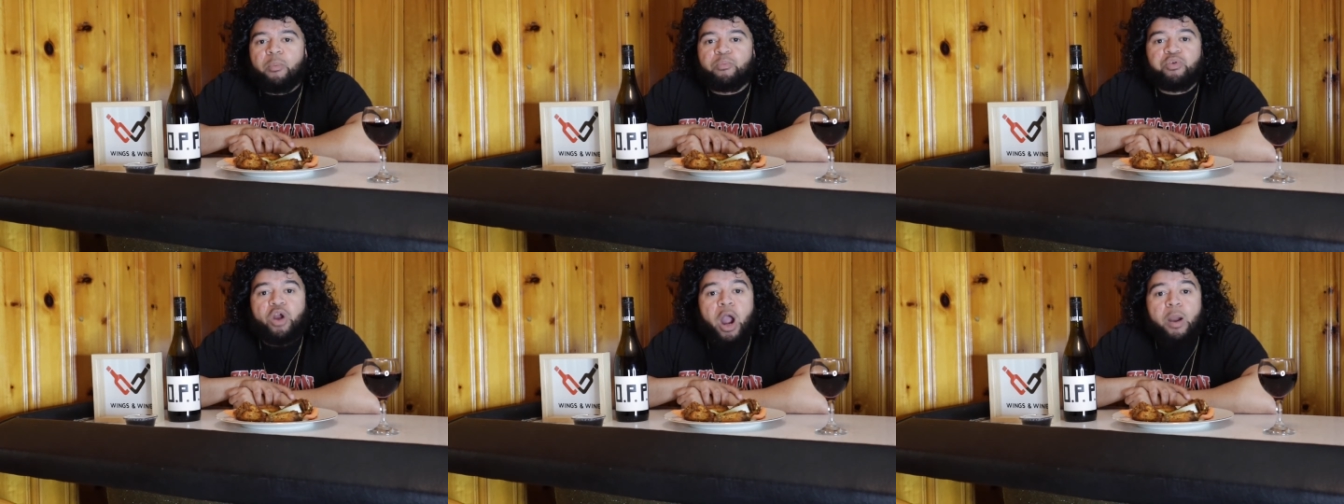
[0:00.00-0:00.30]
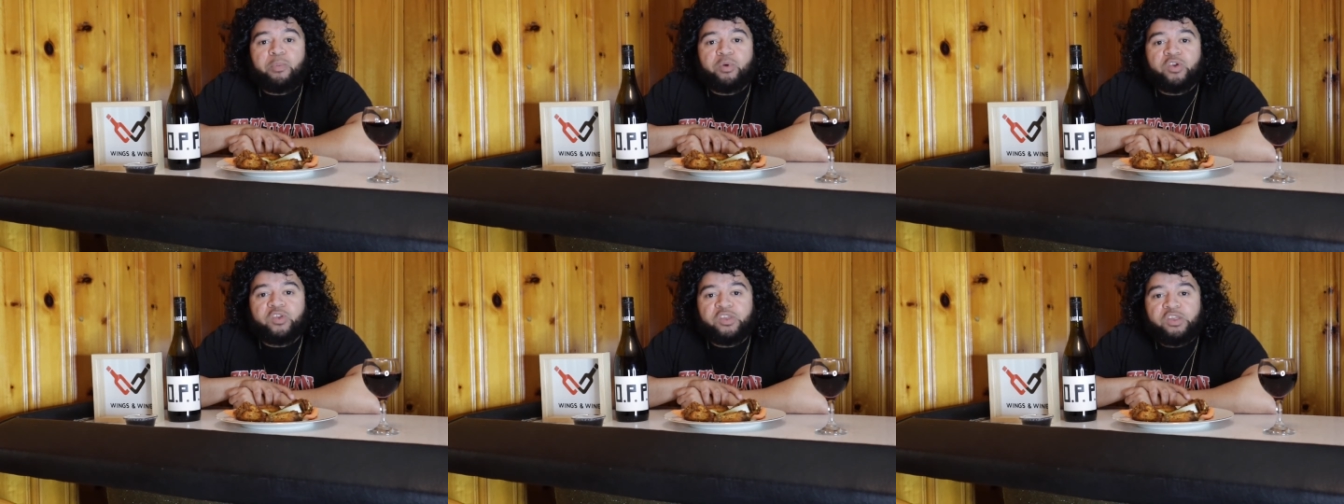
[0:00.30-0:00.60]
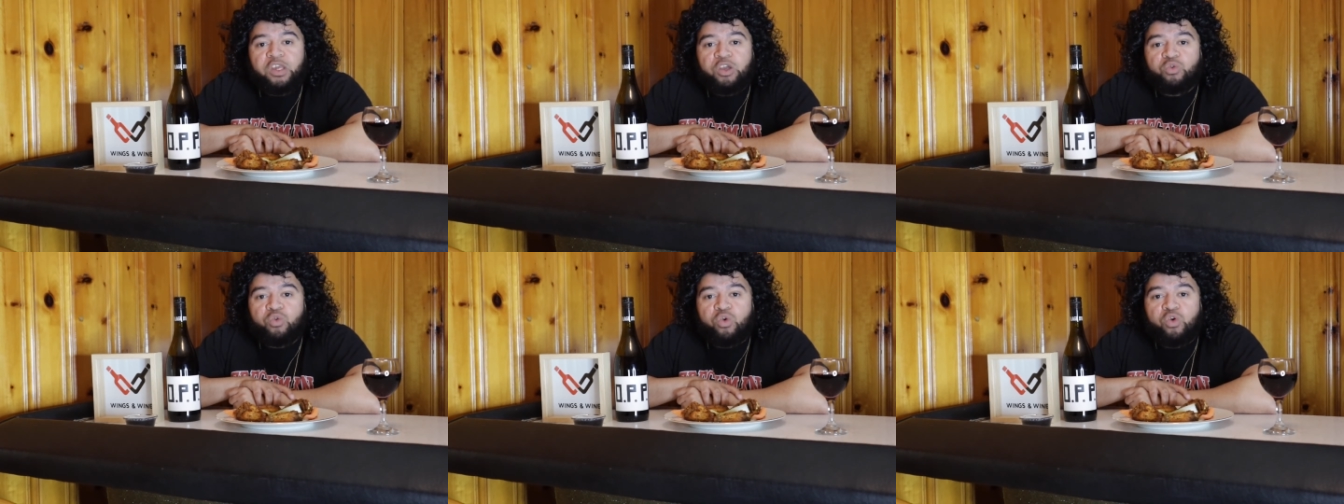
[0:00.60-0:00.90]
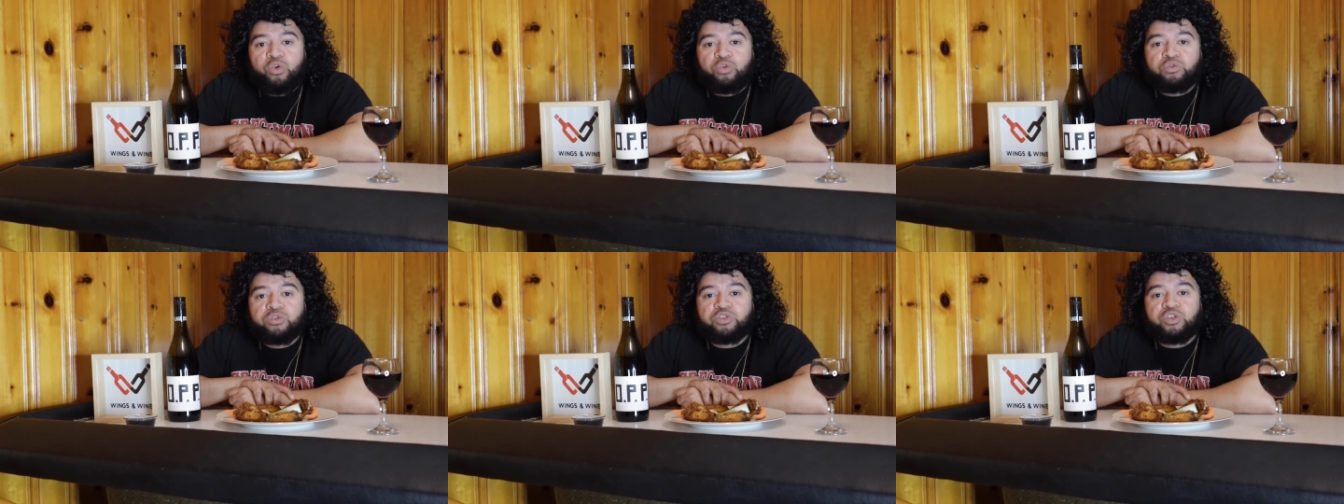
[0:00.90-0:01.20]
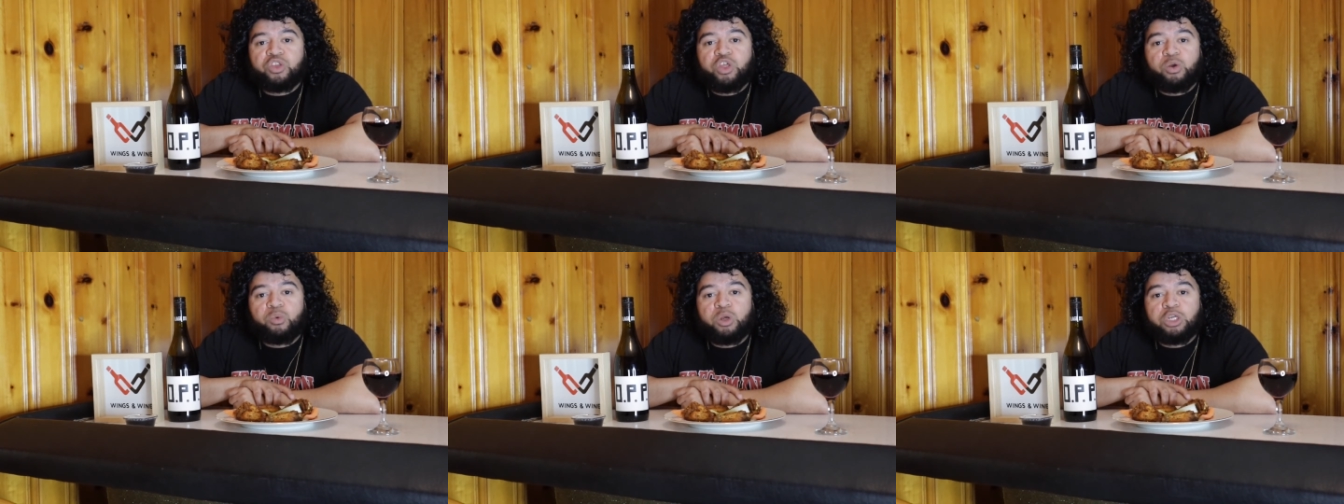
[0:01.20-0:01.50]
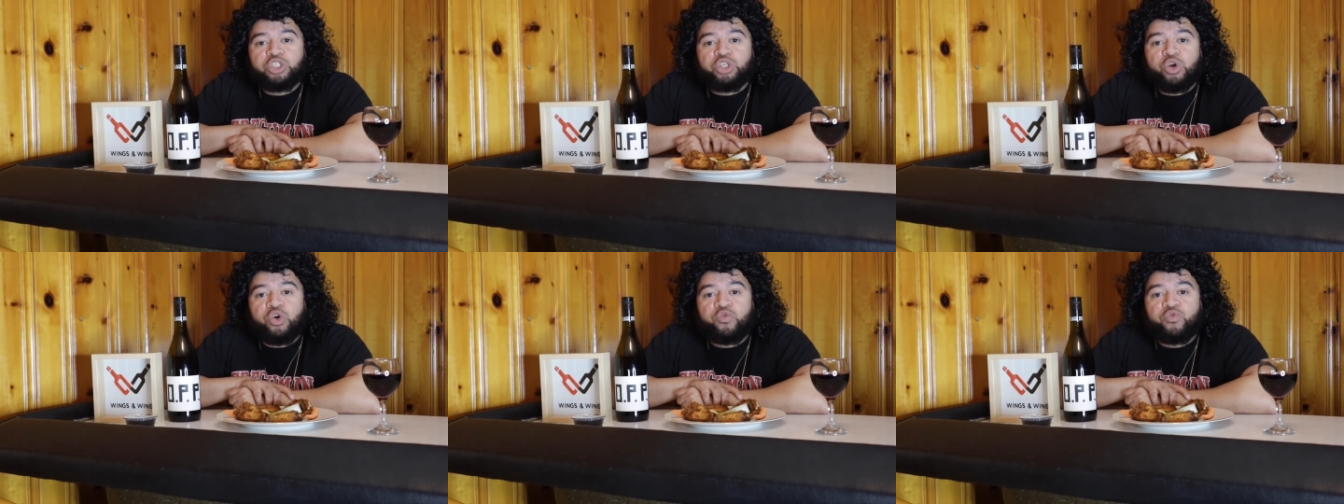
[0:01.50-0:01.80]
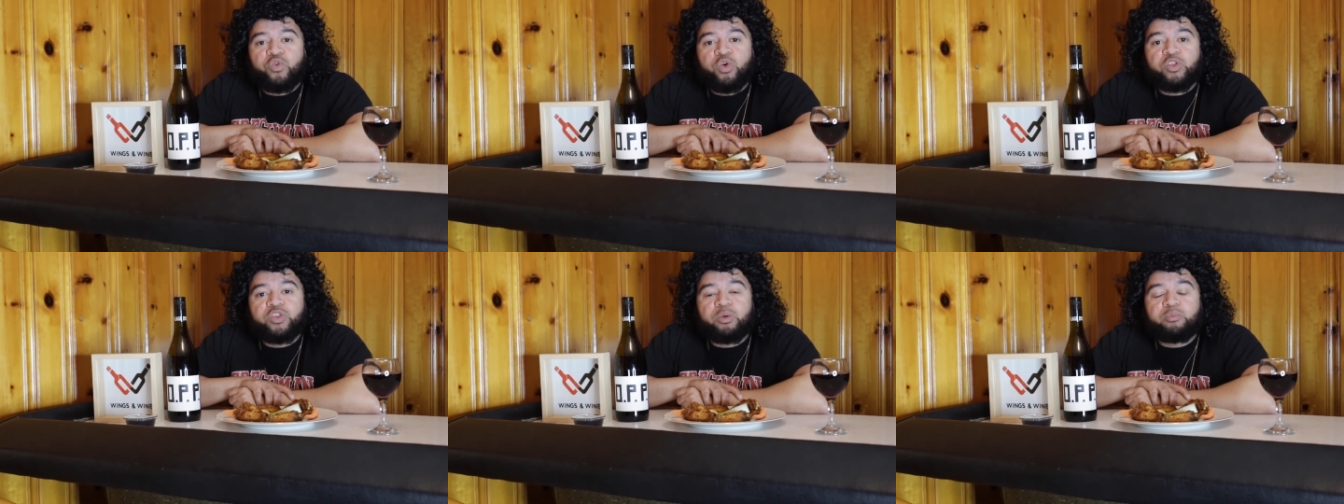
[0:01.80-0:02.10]
proper sequel to the original
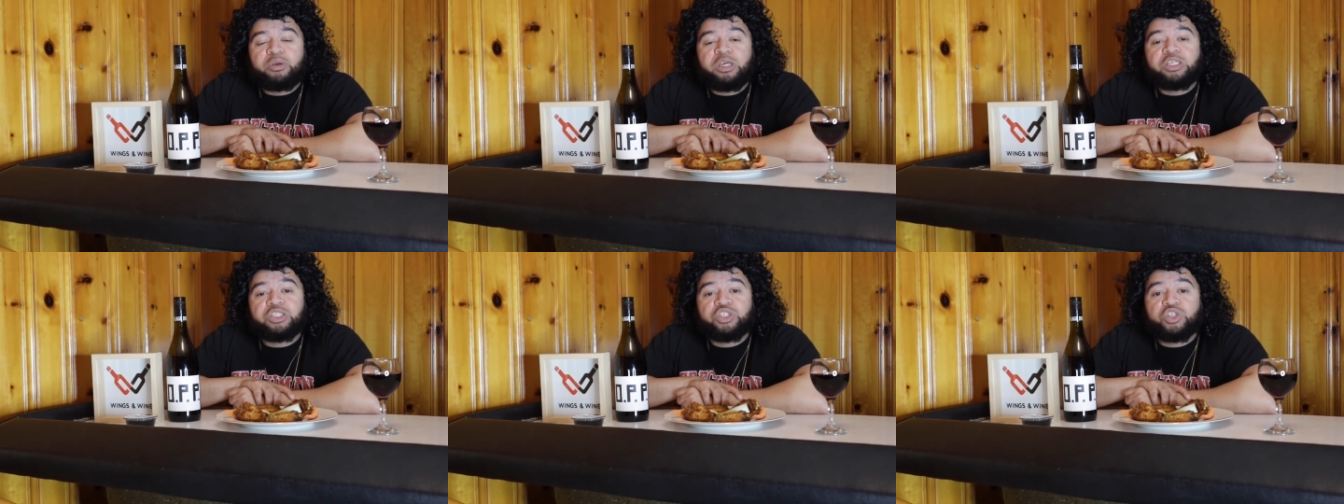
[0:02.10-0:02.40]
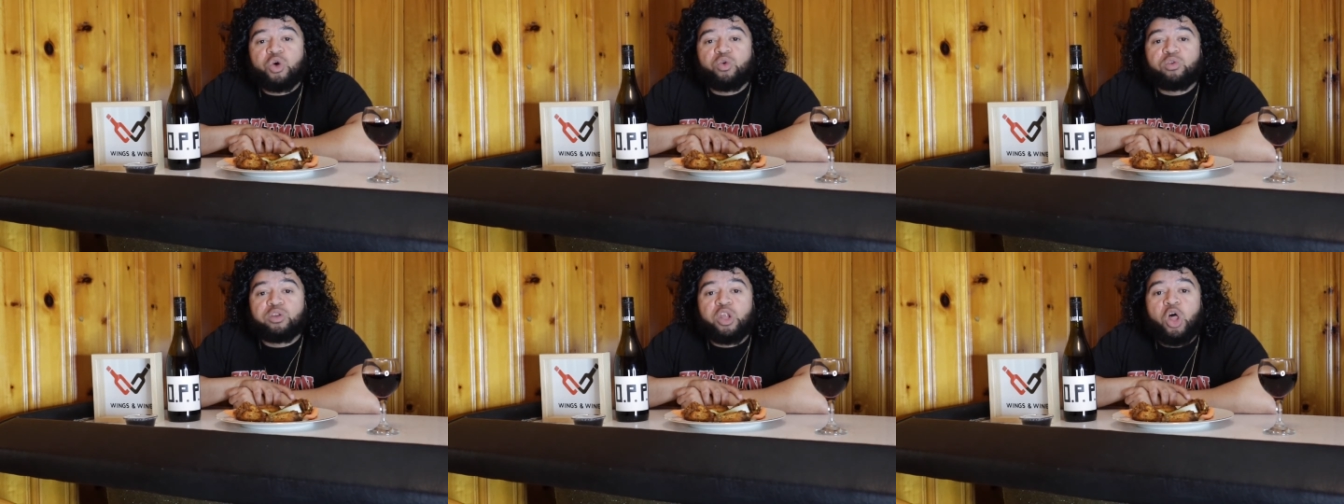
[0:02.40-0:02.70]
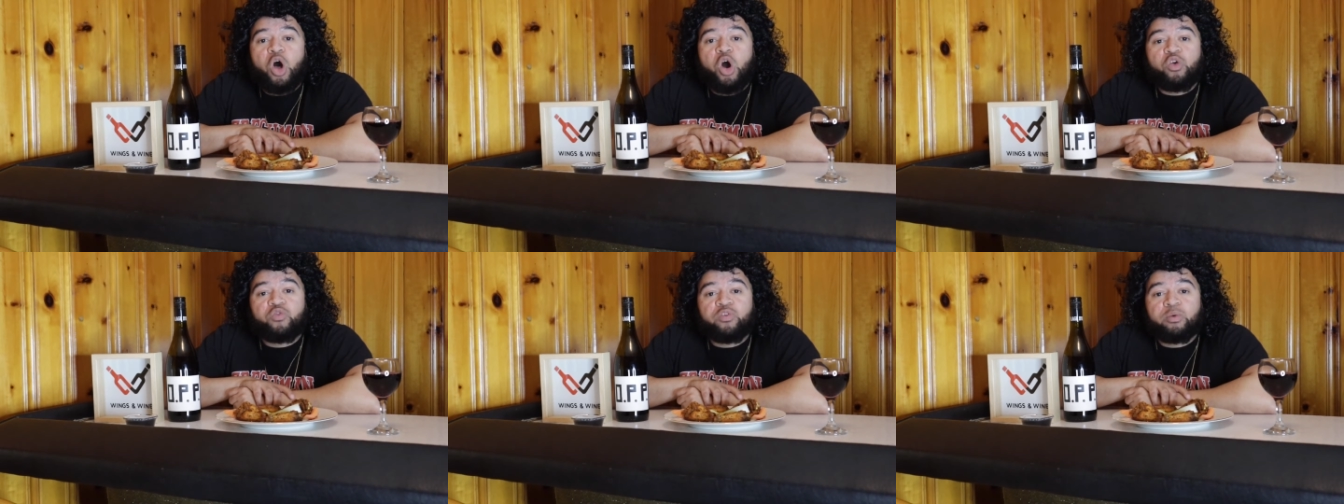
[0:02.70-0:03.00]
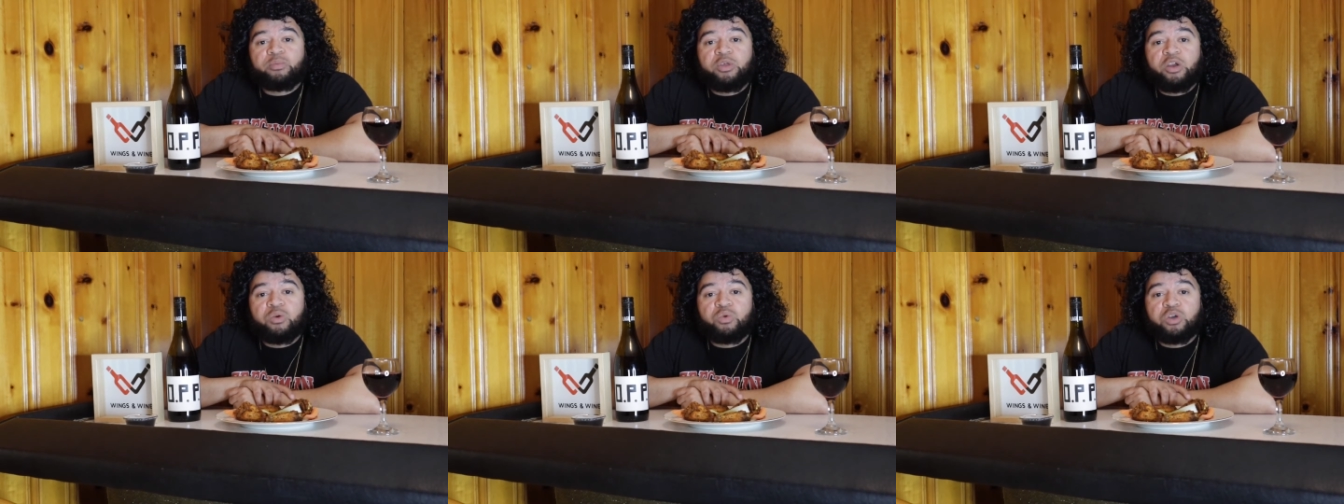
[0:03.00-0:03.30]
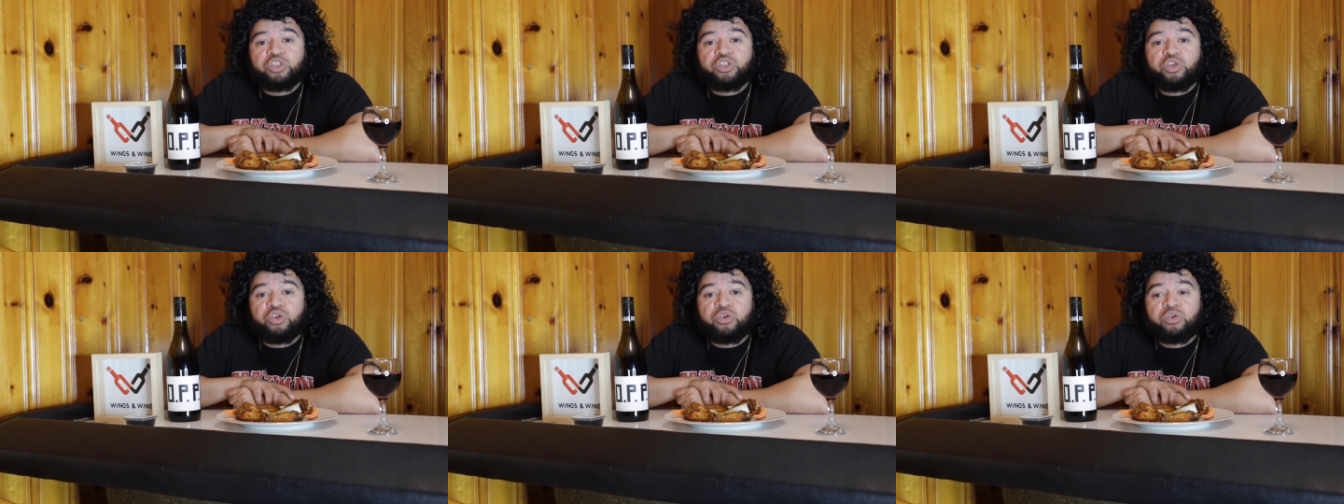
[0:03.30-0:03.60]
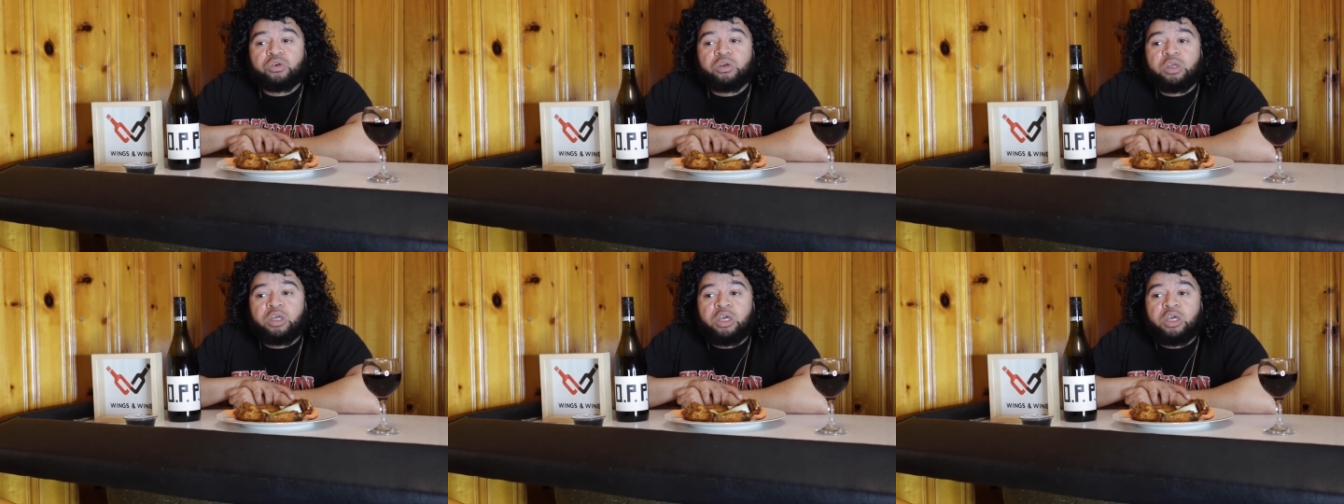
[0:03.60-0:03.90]
for it to be so long from the original.